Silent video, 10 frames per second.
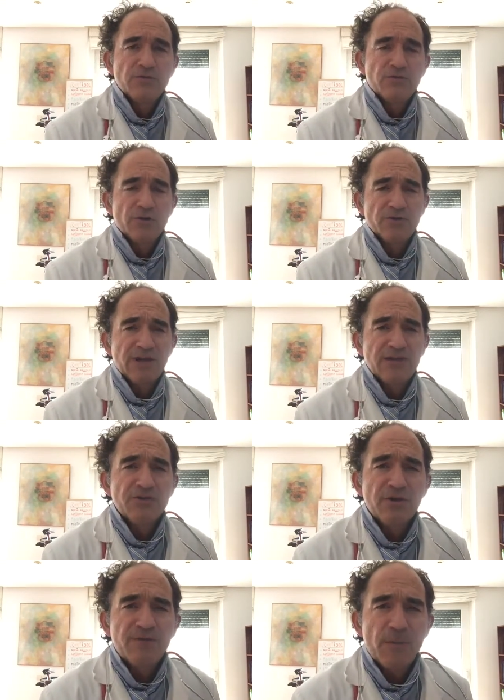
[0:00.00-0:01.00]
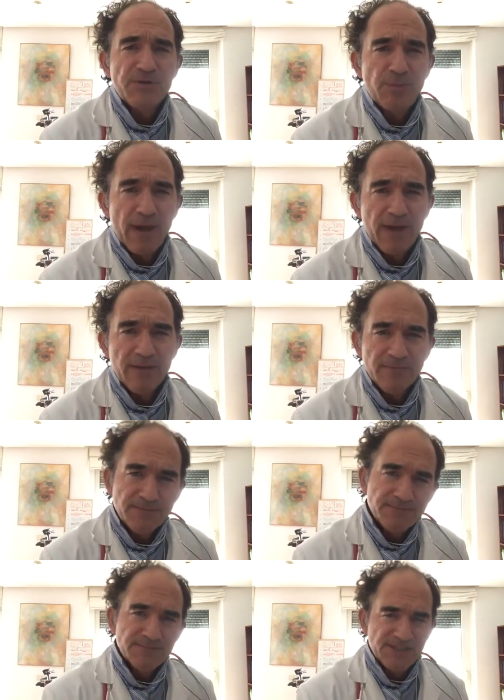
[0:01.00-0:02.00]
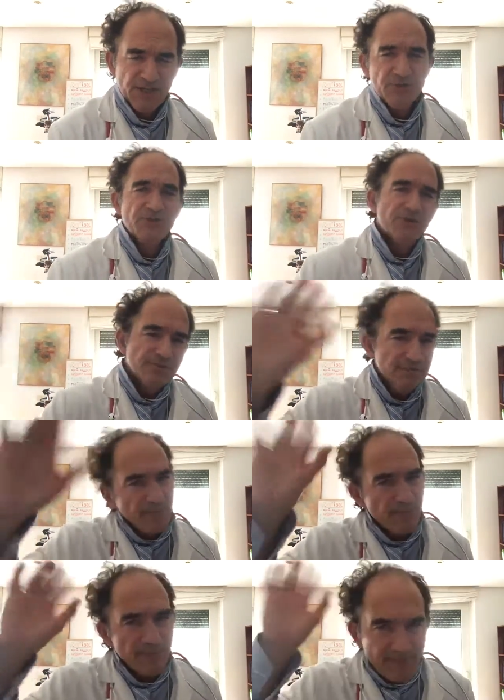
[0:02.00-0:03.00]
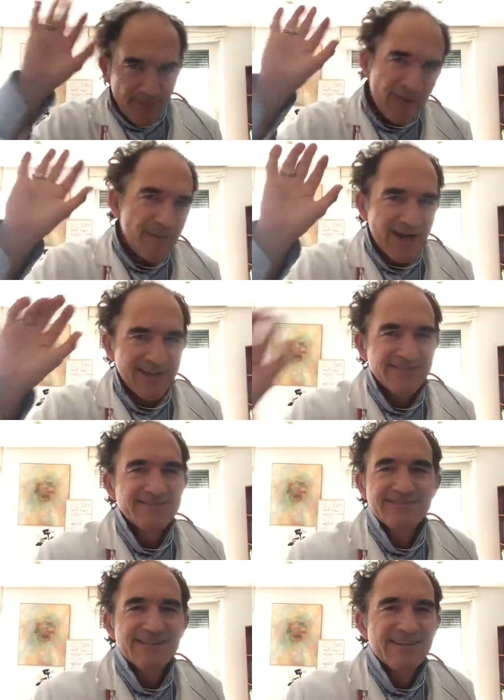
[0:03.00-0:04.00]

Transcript: So that's all from Spain. See you soon. Bye-bye.